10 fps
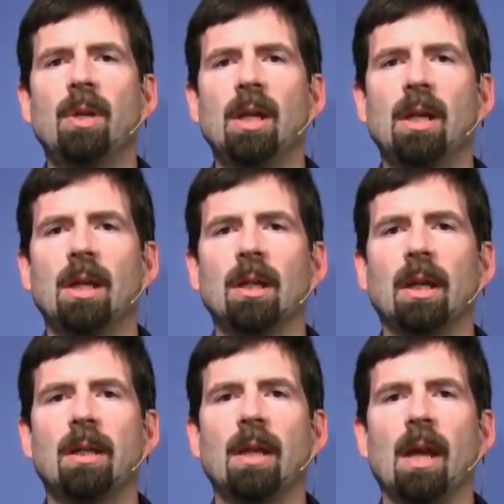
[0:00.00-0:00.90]
pinky,
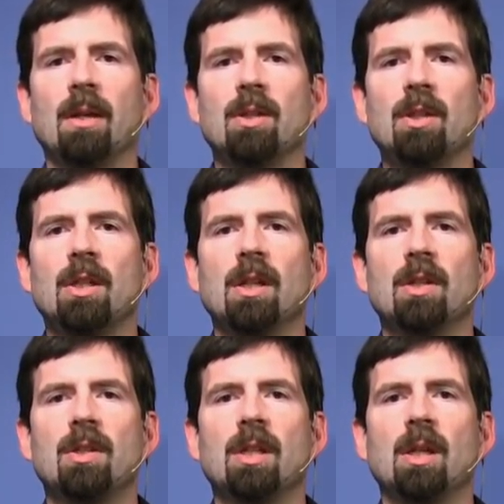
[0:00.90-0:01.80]
like that, just in a
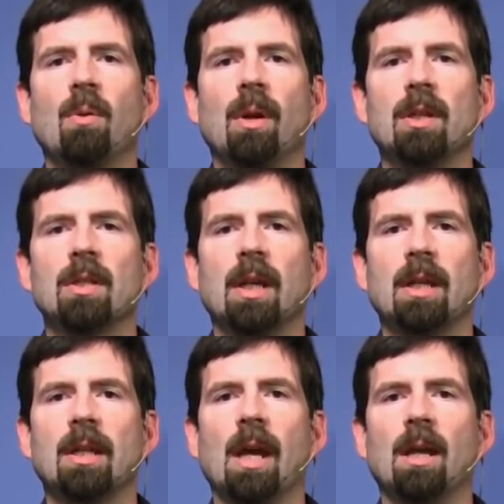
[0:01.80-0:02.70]
sequence
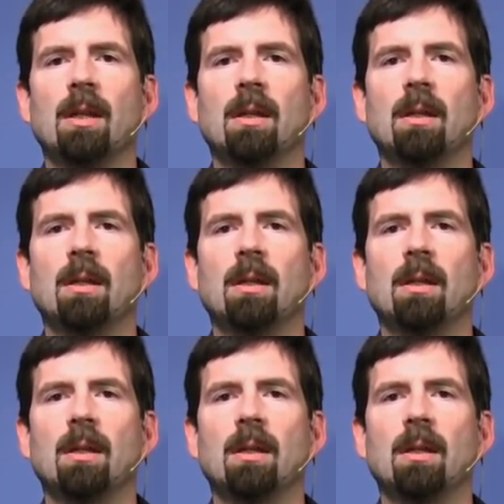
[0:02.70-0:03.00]
like that.